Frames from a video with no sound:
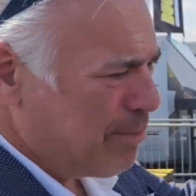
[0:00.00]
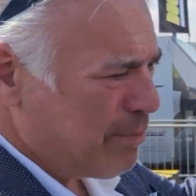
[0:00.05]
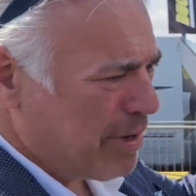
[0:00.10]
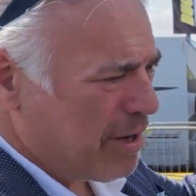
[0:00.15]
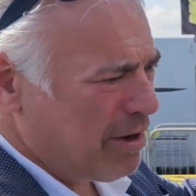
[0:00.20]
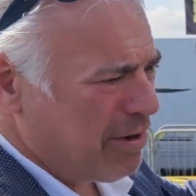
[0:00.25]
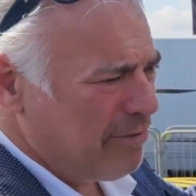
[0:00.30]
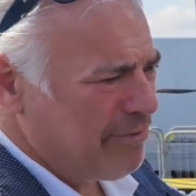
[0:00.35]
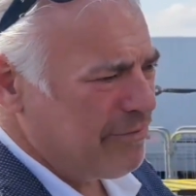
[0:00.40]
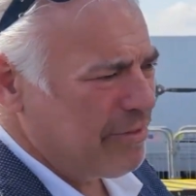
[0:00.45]

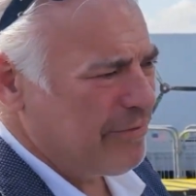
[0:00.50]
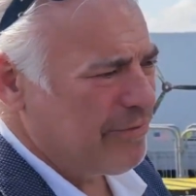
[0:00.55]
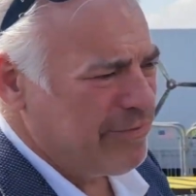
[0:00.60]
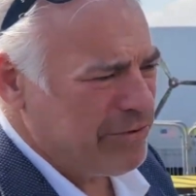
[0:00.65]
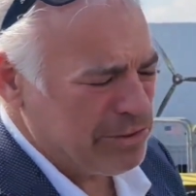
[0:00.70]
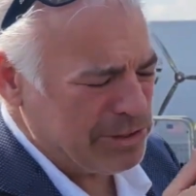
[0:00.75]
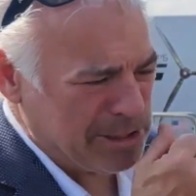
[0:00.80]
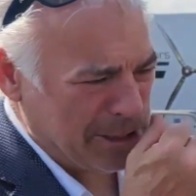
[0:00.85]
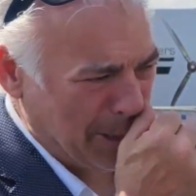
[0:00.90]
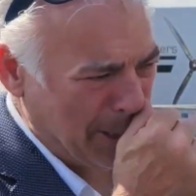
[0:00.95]
of the
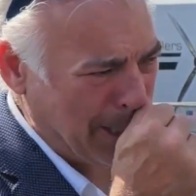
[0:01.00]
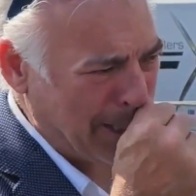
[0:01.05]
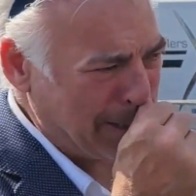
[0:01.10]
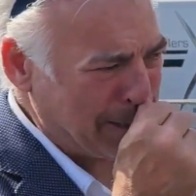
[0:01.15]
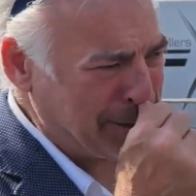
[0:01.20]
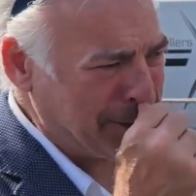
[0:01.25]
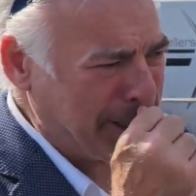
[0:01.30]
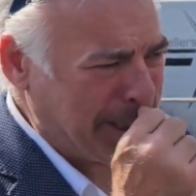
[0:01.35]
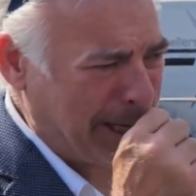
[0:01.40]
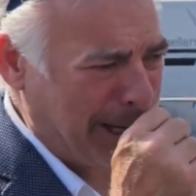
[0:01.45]
fuselage
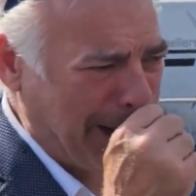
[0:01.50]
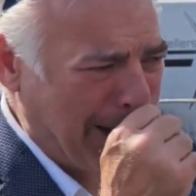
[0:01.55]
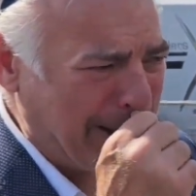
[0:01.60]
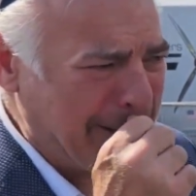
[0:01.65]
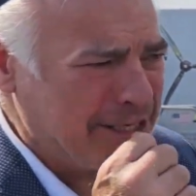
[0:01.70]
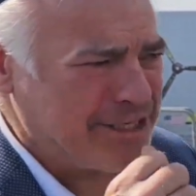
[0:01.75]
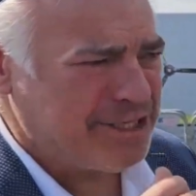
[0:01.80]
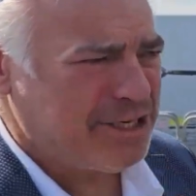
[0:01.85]
is